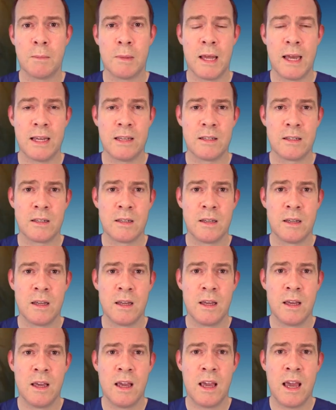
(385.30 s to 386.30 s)
placed.
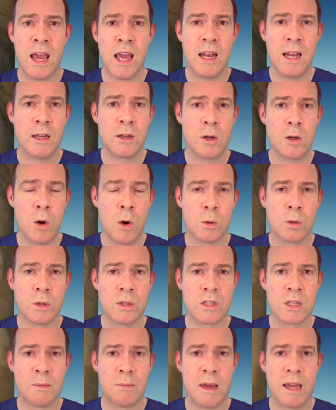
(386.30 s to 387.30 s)
And our goal
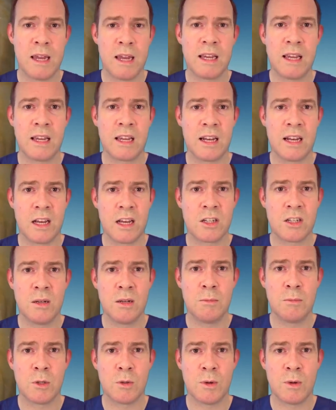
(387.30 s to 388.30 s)
is to make a
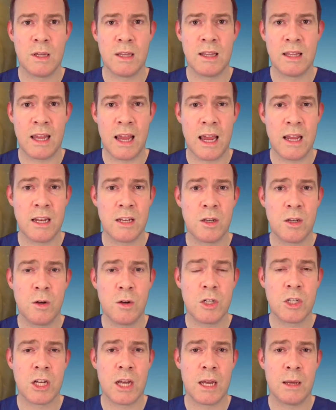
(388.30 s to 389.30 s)
connection between the
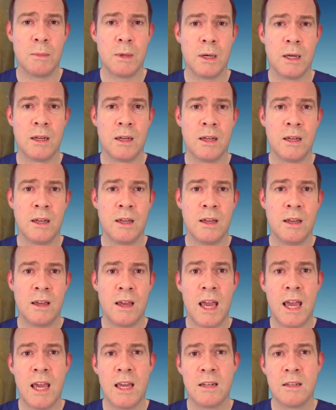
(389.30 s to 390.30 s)
anterior chamber
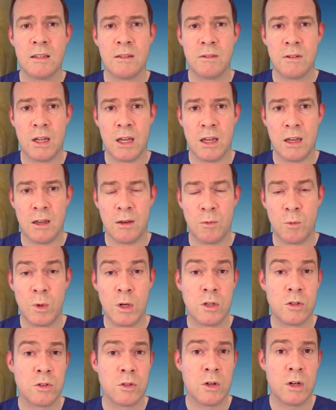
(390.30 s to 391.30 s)
and,
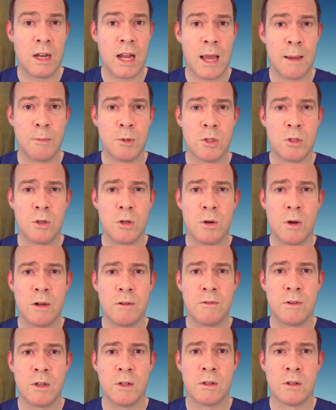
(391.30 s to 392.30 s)
when inserting ab interno, I
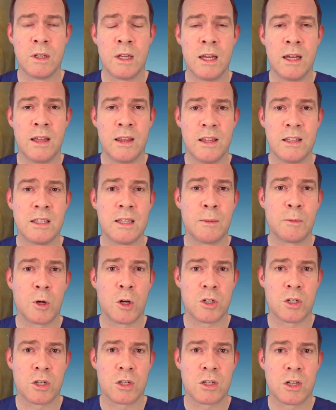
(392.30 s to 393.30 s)
feel, the
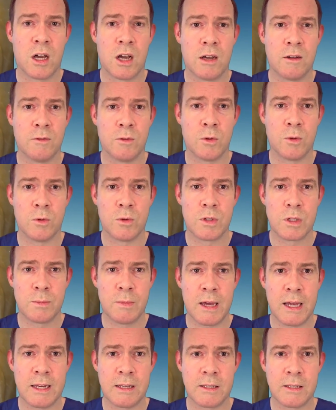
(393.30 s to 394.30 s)
subconjunctival
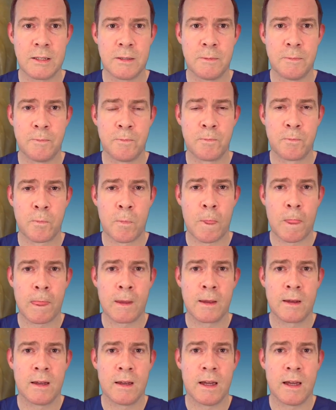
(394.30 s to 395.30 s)
space.
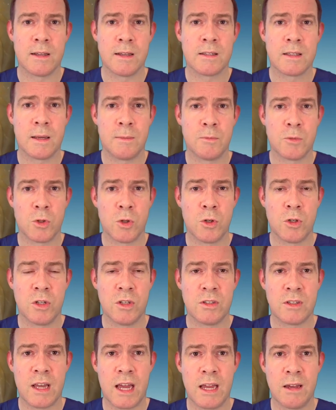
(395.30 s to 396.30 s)
Some
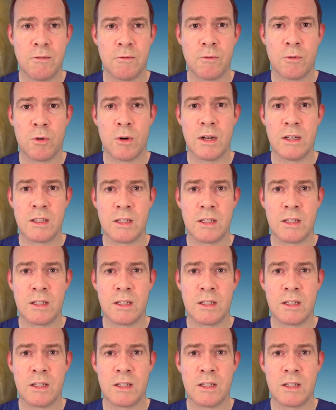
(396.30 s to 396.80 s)
surgeons aim for a